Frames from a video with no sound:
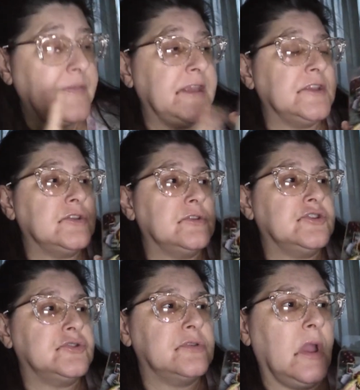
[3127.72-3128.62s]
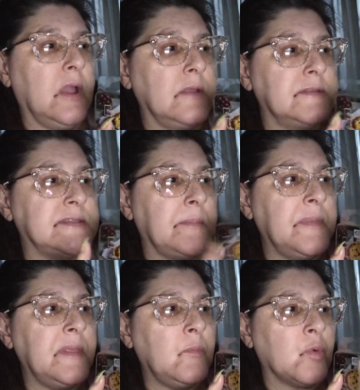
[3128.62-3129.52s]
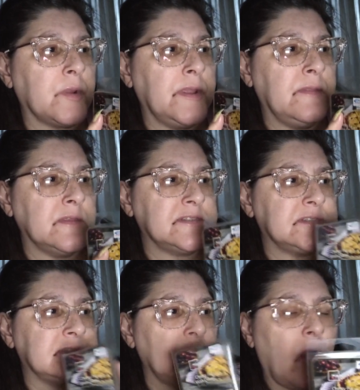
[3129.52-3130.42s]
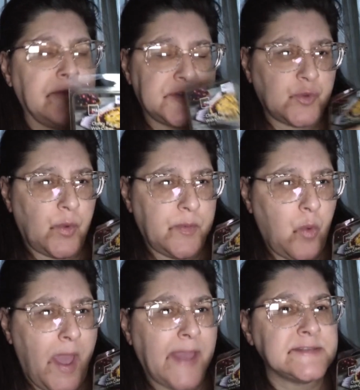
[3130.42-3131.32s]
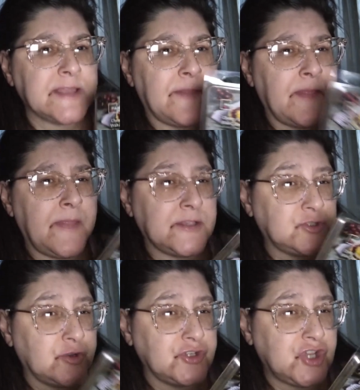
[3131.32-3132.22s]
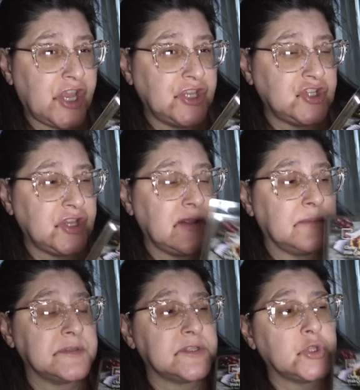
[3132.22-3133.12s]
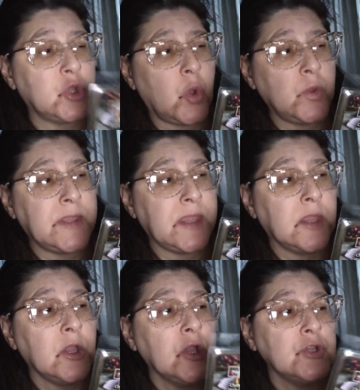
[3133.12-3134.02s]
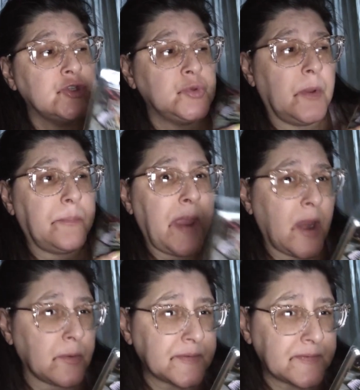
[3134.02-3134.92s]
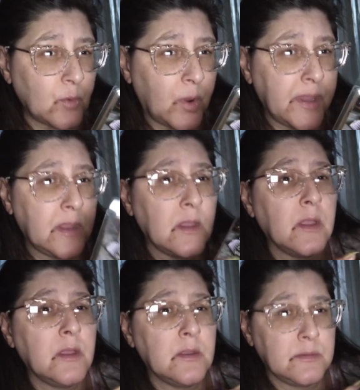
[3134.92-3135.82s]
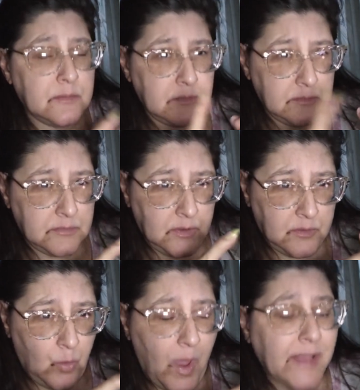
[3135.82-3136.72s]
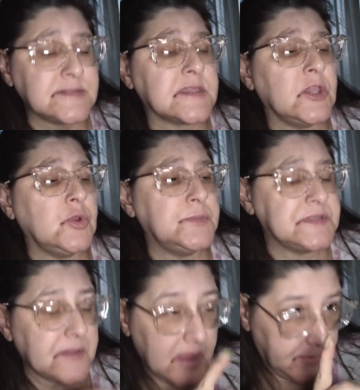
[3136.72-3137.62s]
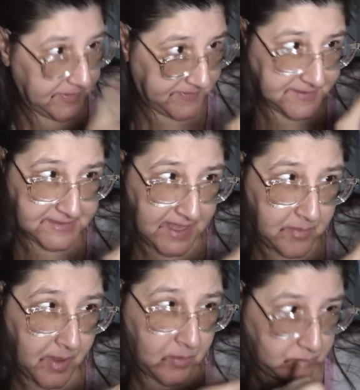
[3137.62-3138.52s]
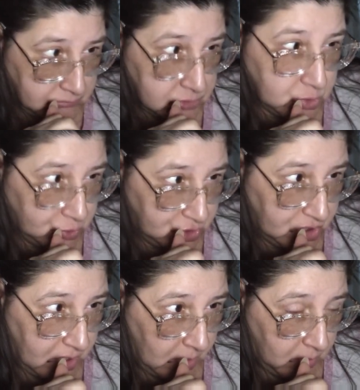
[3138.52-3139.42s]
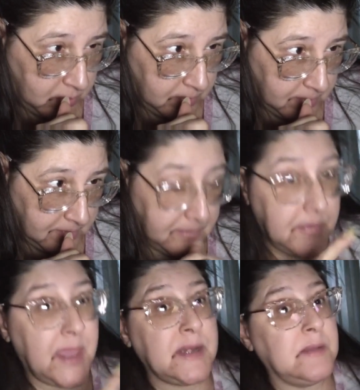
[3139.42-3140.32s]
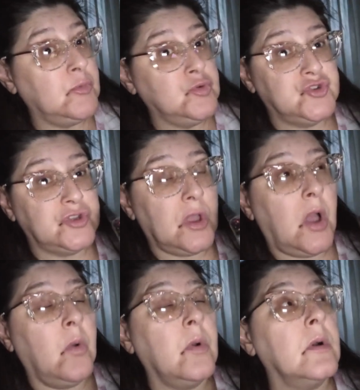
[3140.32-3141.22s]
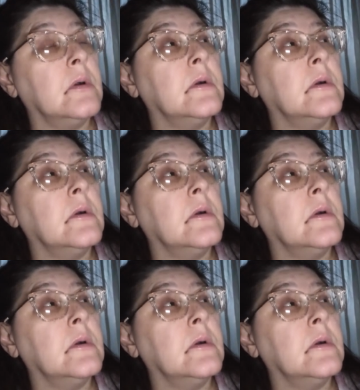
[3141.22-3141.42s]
they, some of them were in the soft soy wax, and then they started changing them slowly to a parasoy, the wax cubes. But this came out moons ago, many moons ago,